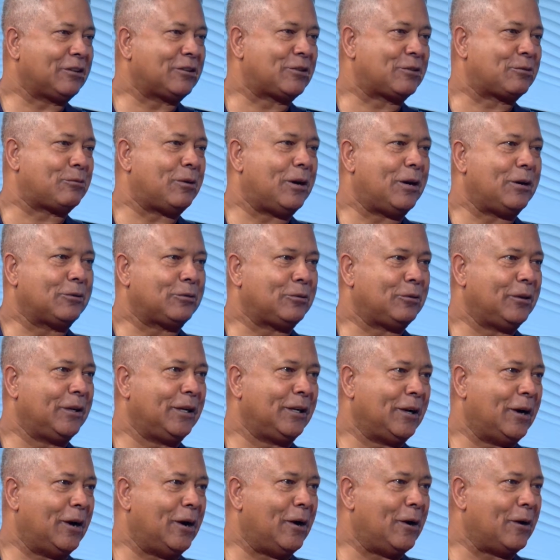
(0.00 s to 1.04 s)

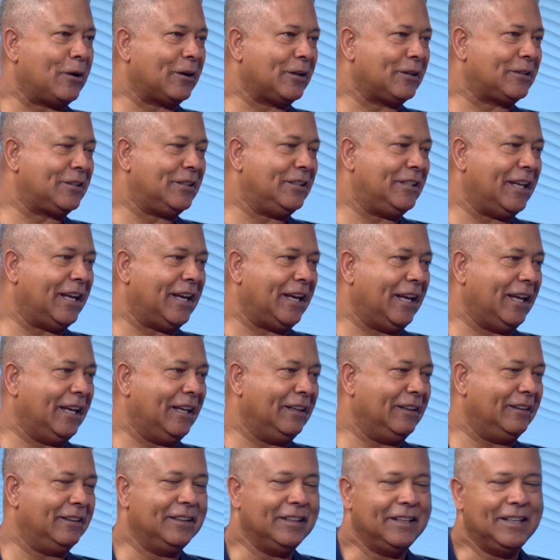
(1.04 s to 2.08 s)
sweltering August
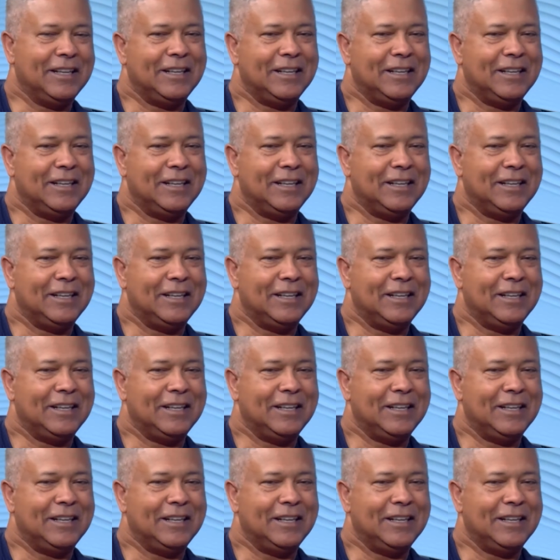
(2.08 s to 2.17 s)
day